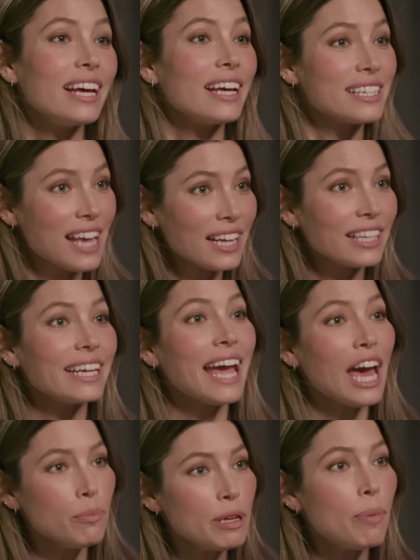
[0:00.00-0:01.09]
Yeah, exactly. I would say
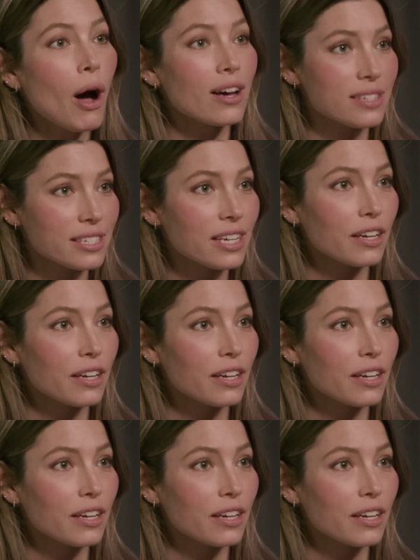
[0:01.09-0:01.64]
that's the positive.